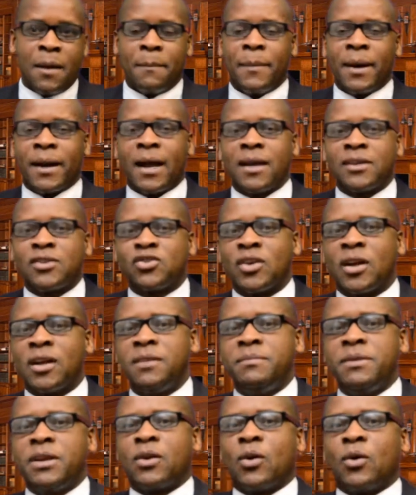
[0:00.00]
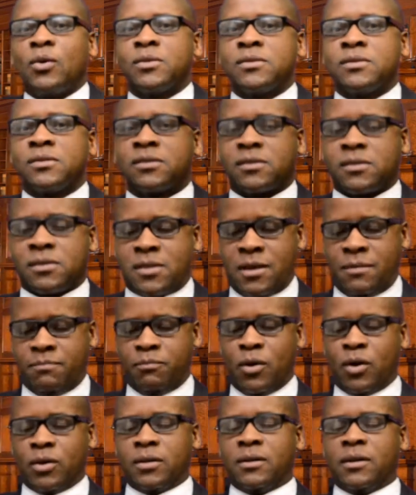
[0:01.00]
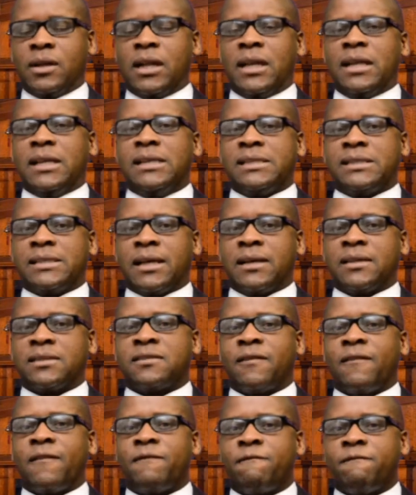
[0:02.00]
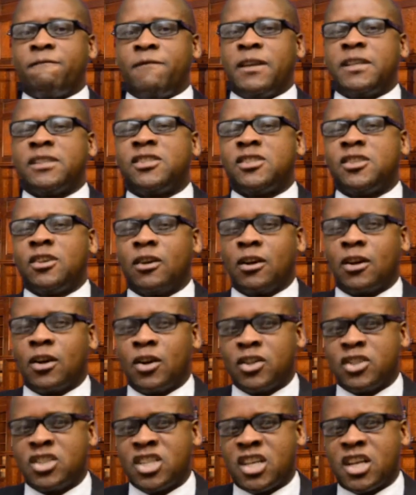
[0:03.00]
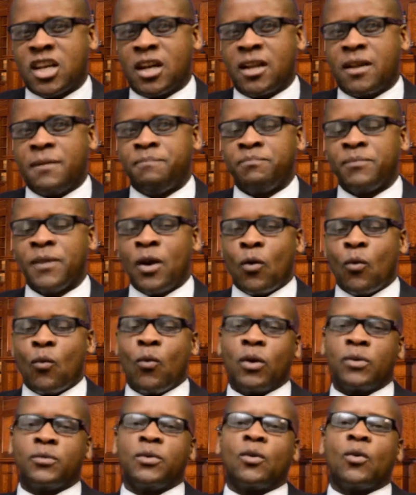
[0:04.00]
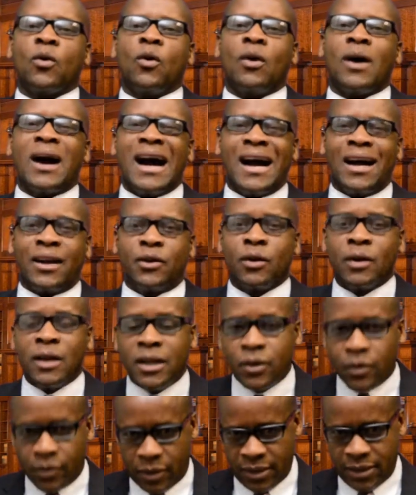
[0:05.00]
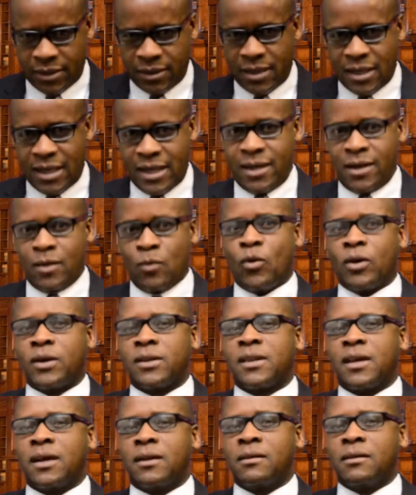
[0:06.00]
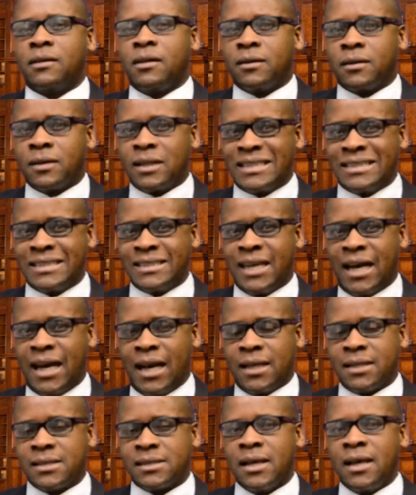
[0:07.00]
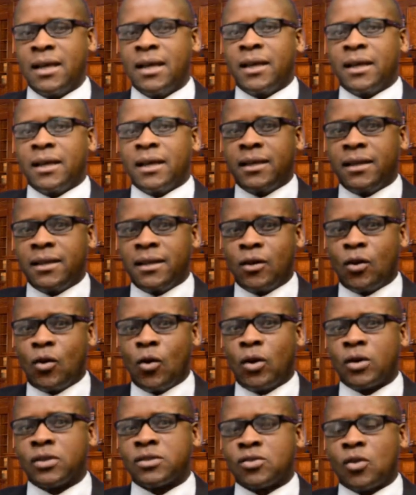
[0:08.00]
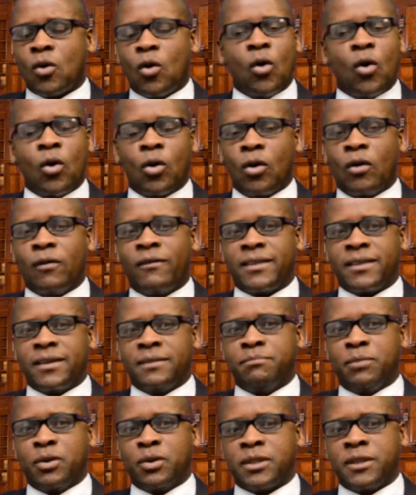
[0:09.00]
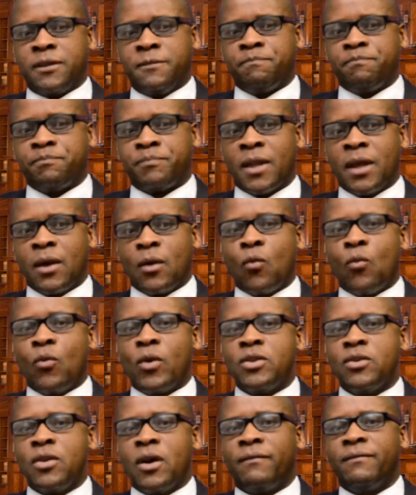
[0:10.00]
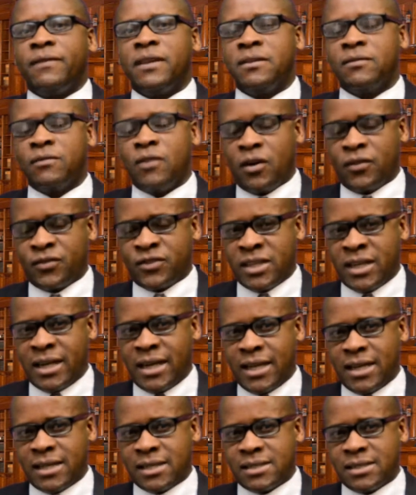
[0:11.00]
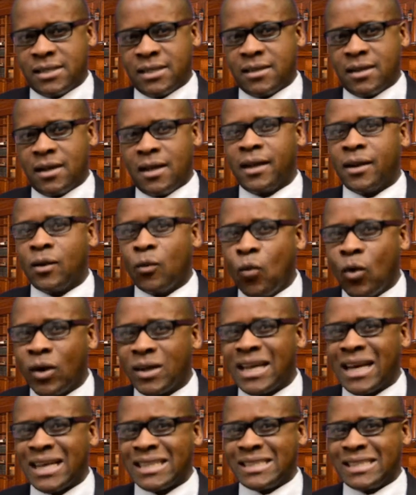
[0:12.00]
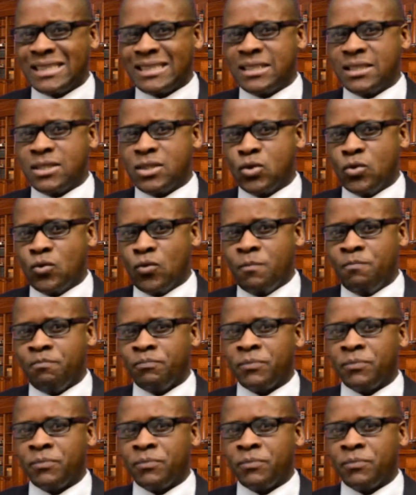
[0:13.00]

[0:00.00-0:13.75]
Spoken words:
But actually, because the body releases physiologically what we call adrenaline. And what the adrenaline does, it goes all over the body when you are involved in an accident. And what does it do?